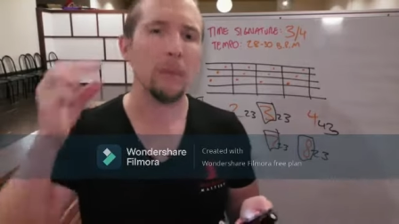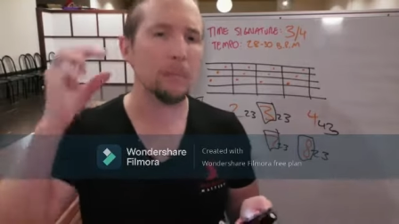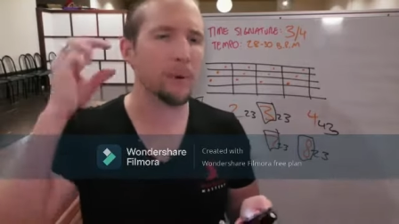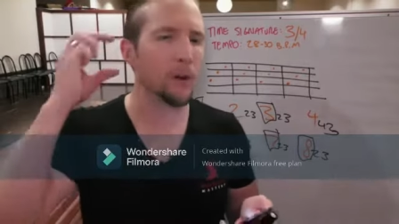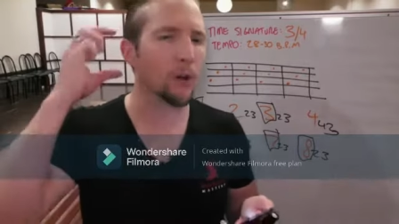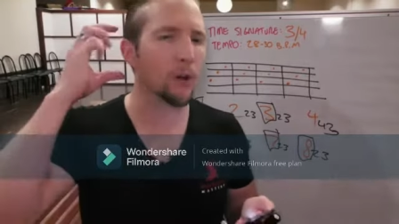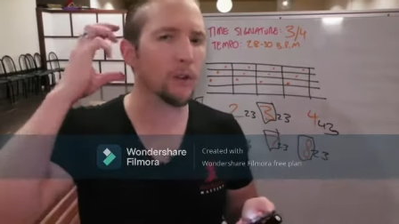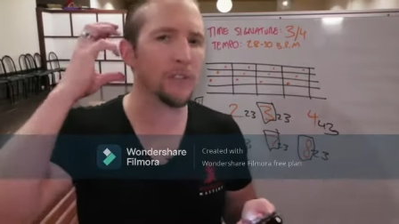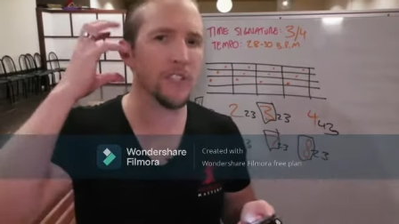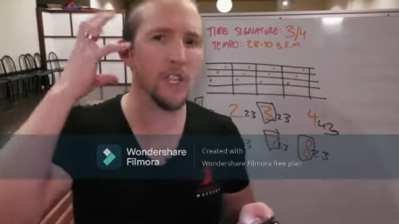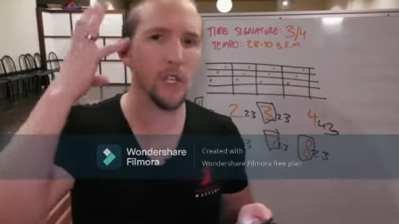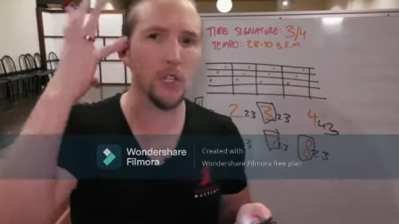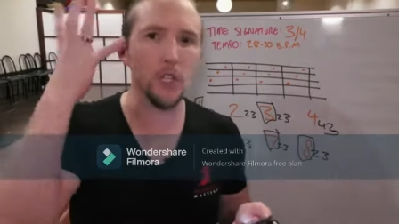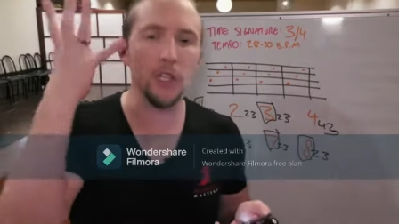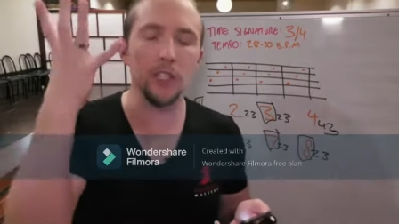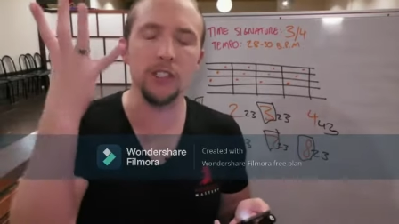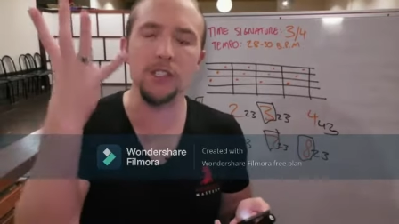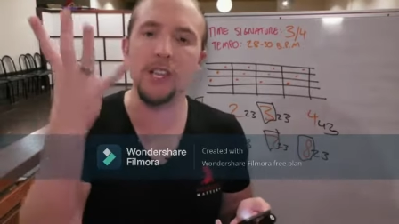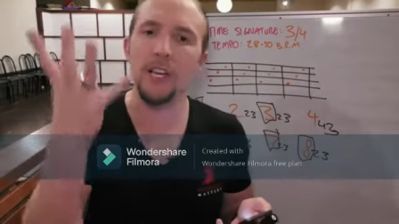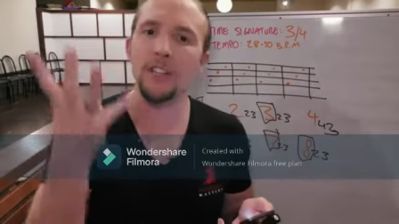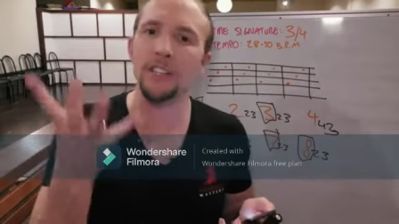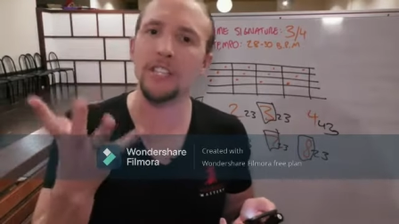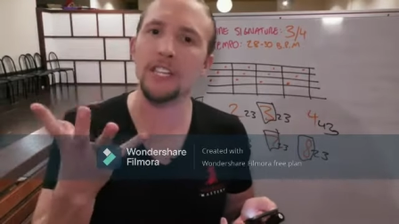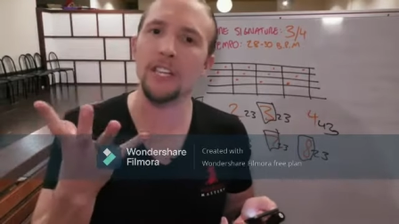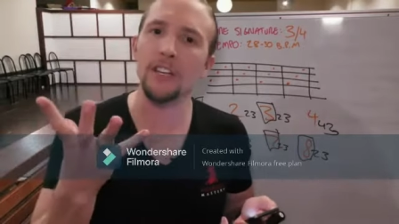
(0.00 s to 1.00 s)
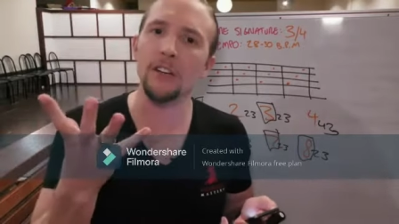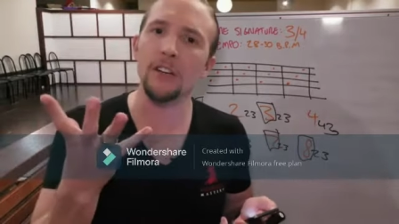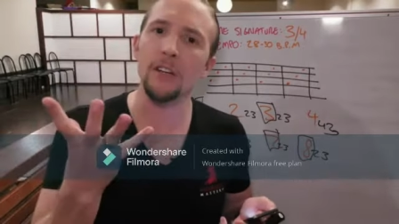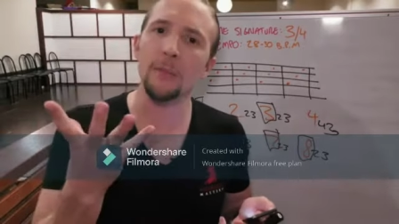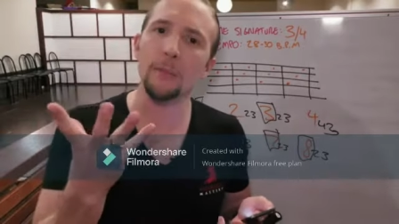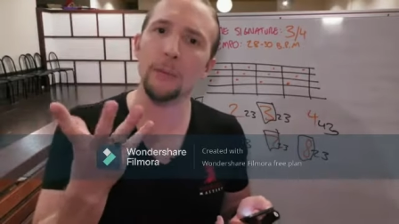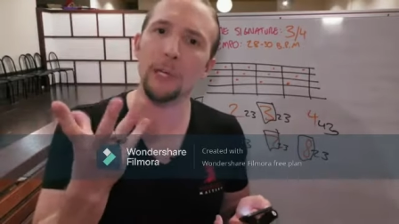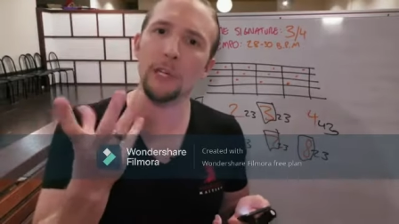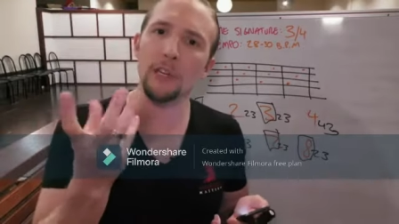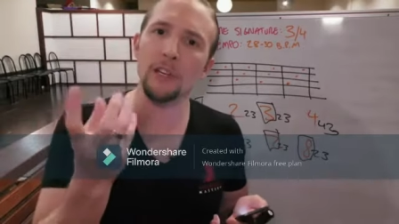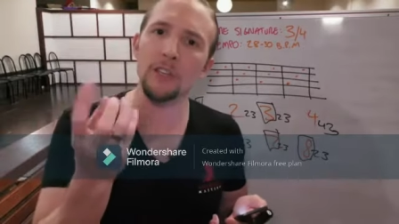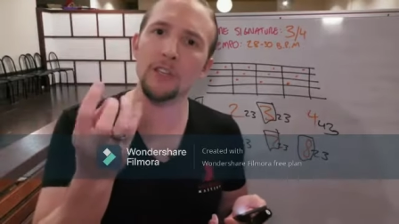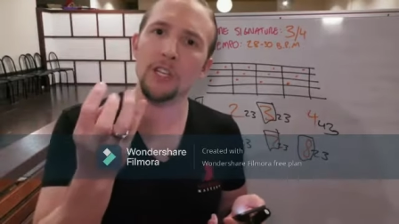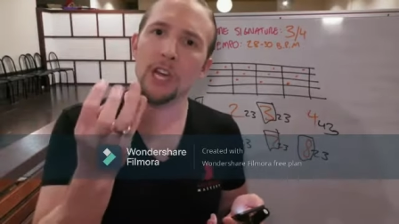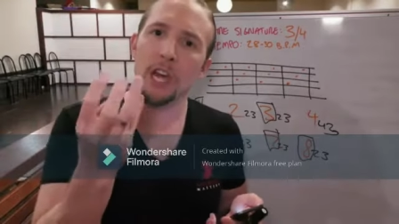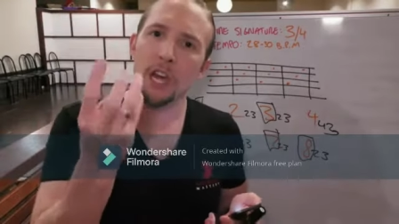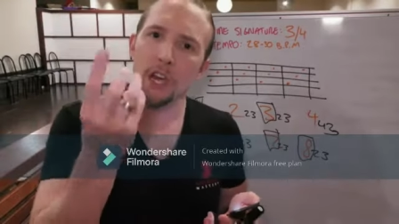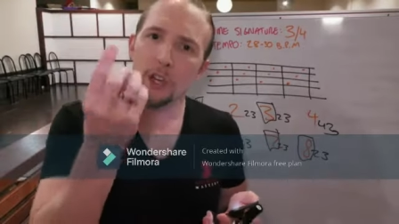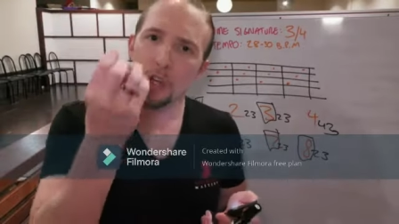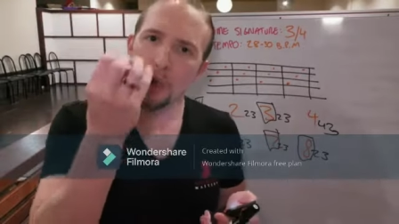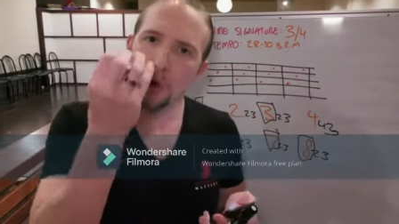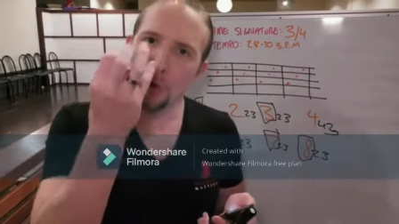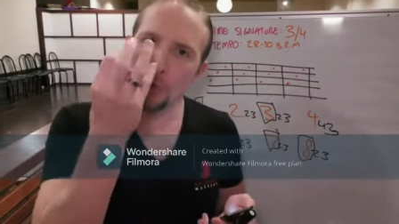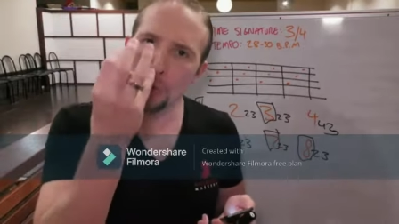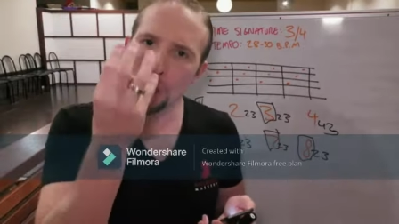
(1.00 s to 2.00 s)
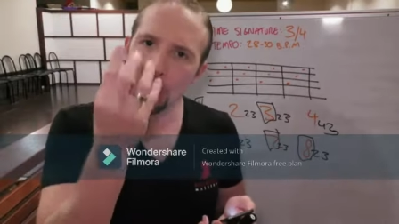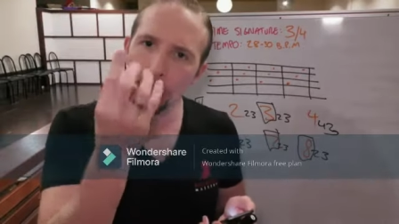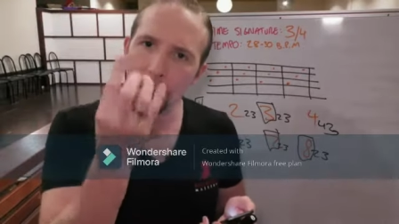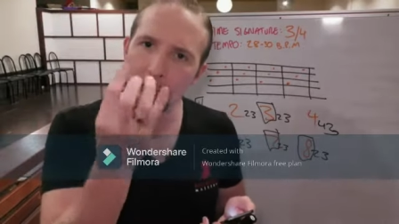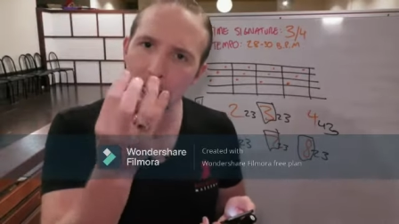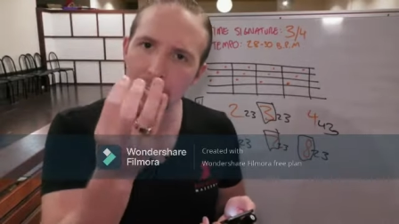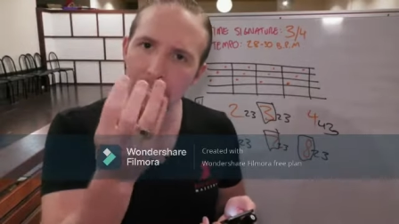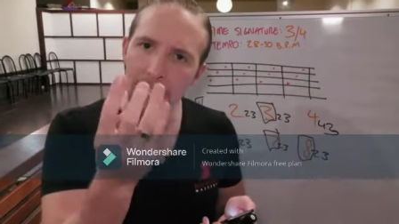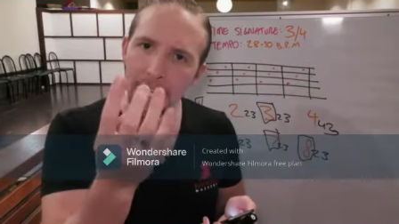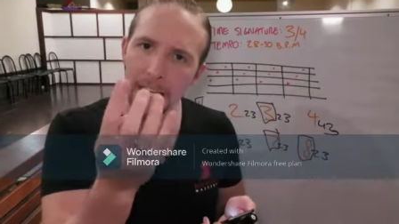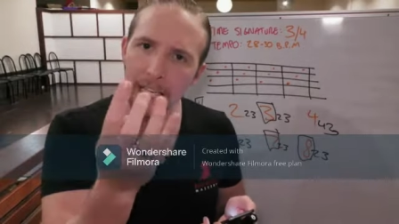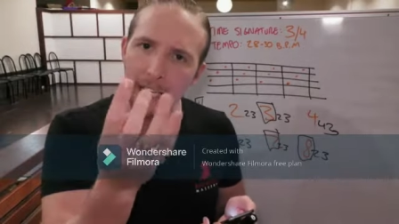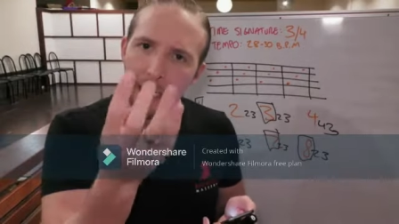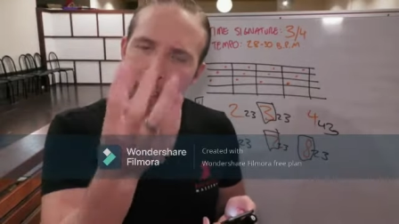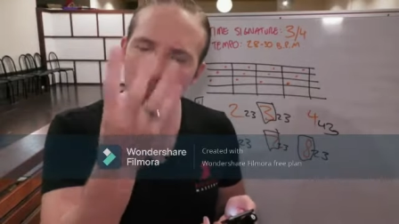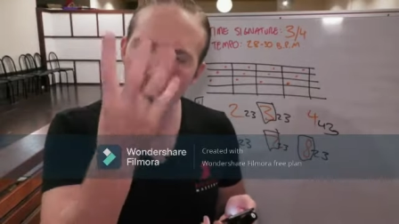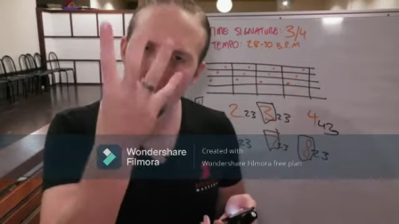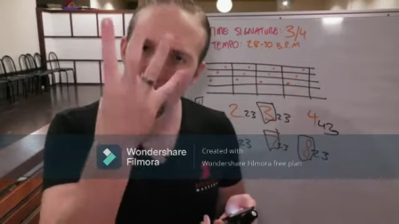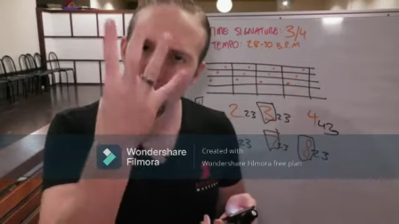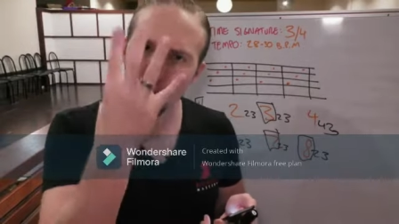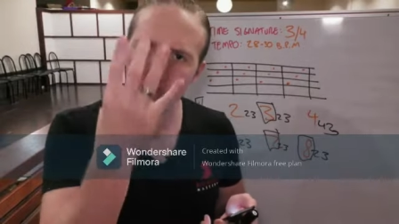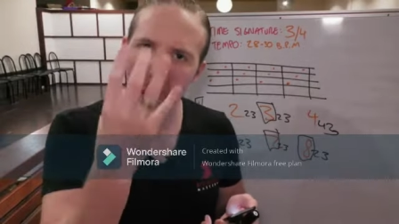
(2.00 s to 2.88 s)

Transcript: But all of a sudden you can start to hear it because your